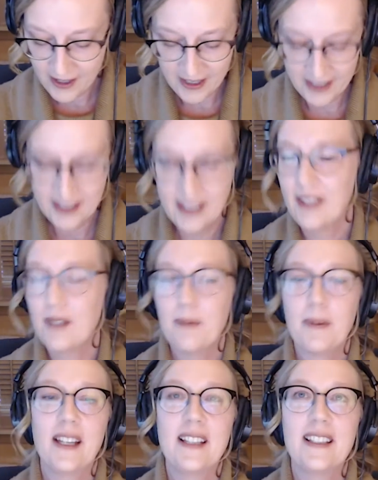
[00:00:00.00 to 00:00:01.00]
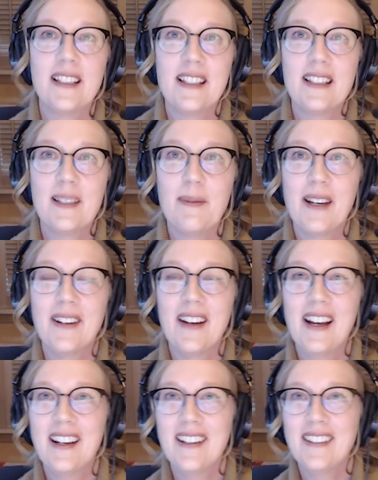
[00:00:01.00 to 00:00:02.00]
on this in other places about
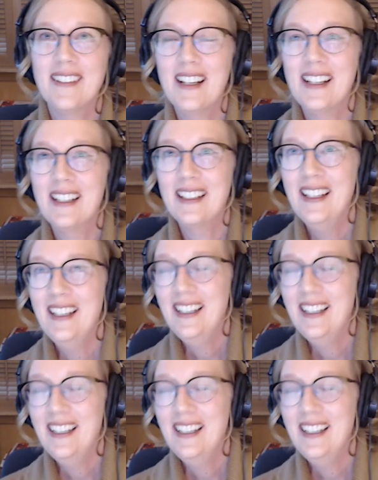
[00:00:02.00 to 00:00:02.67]
how